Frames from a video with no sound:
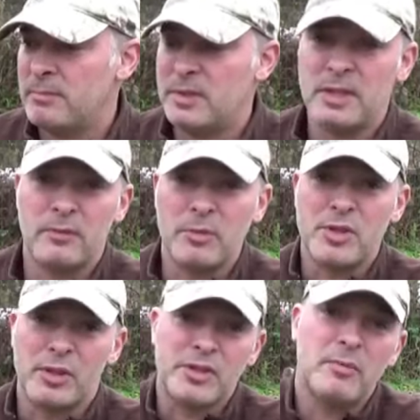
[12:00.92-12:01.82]
different
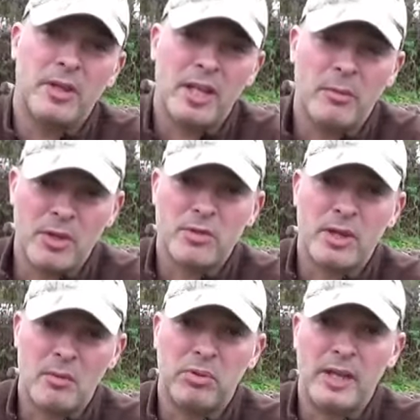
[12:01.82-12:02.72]
results depending on what you're
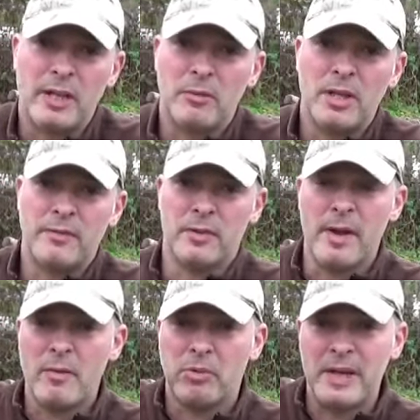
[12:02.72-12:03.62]
trying to plant, right? If you
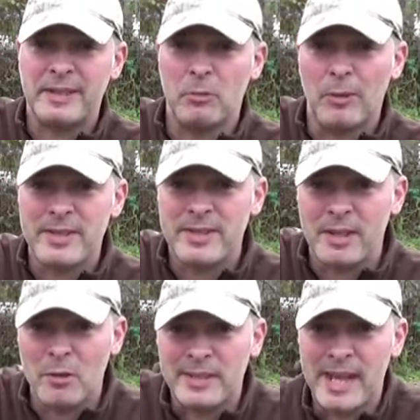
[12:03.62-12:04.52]
have a plant that wants to
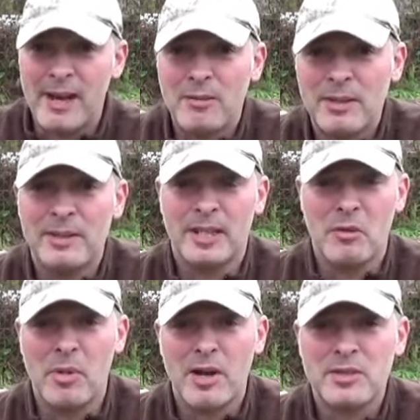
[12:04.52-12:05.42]
go down, like
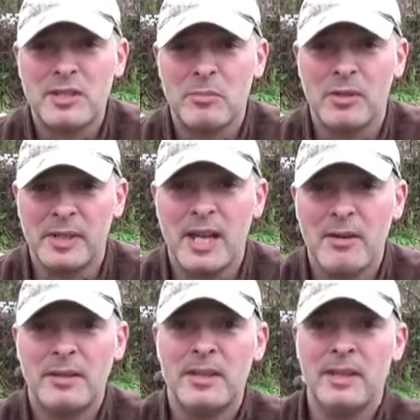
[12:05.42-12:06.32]
a parsnip or a
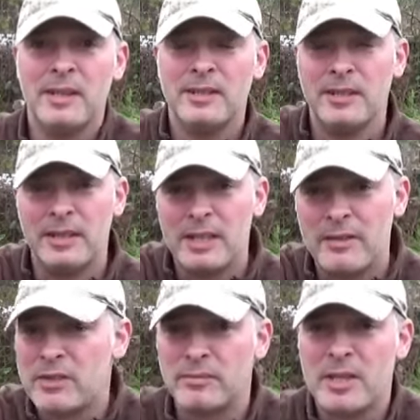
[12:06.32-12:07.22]
carrot, then you got to
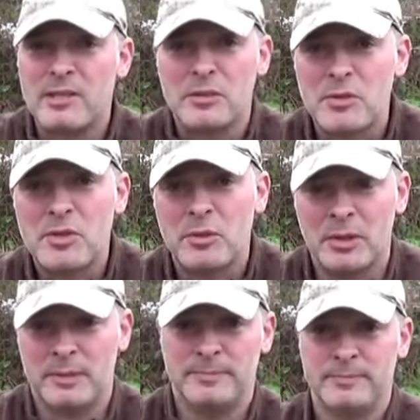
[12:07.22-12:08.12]
have some nice loose
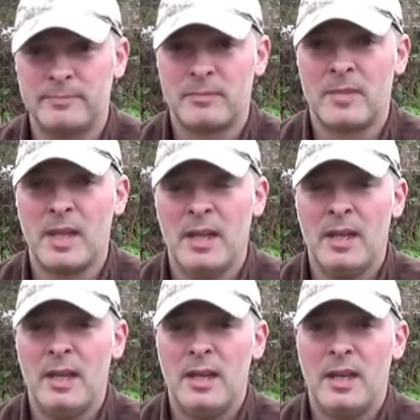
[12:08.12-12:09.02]
soil.
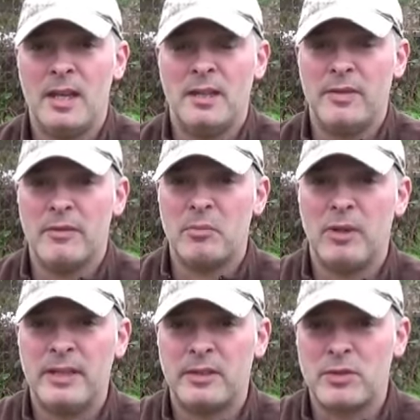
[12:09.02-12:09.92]
And if you have a
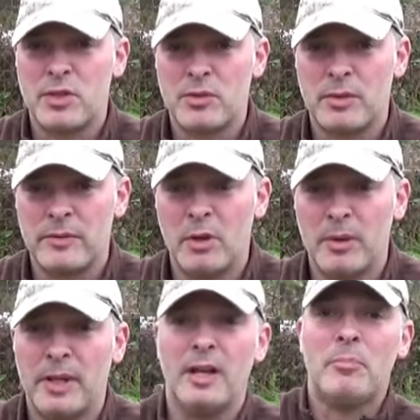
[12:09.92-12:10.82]
plant that's just sort of
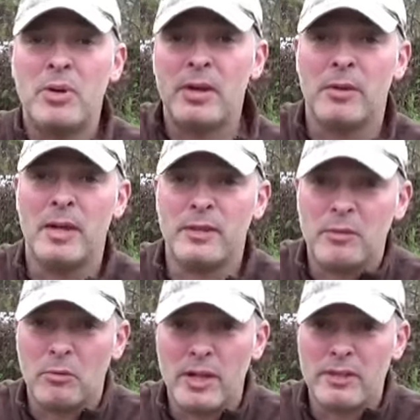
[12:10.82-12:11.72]
going up, right,
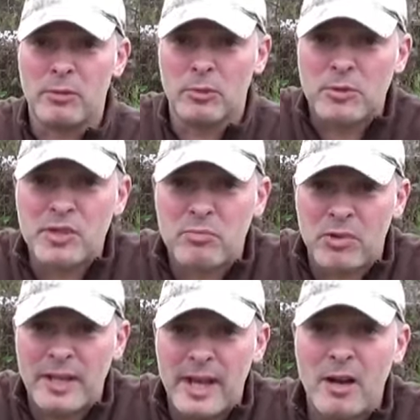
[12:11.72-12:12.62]
the roots
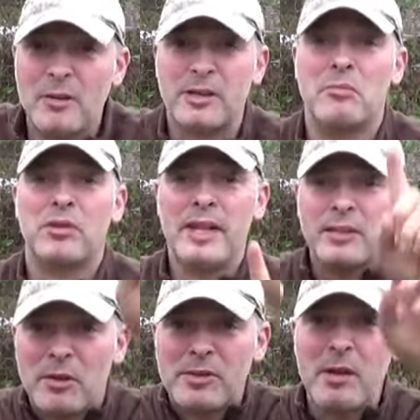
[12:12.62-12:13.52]
spread out and the
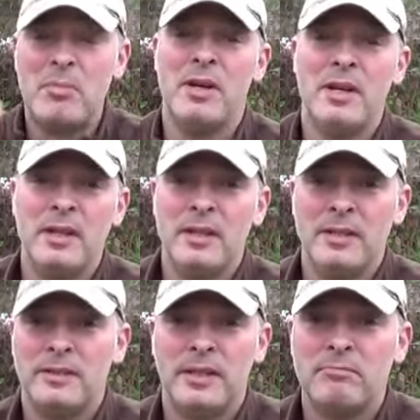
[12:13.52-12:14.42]
plant goes up,
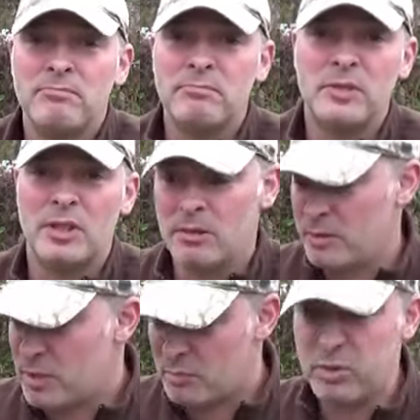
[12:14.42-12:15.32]
then,
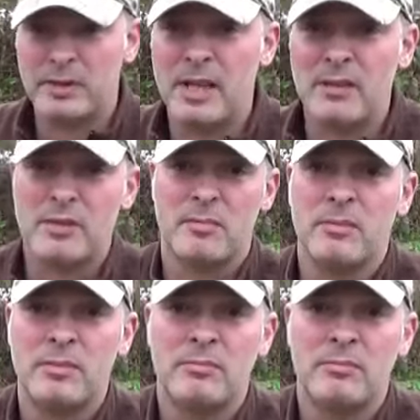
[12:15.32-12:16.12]
just put down some,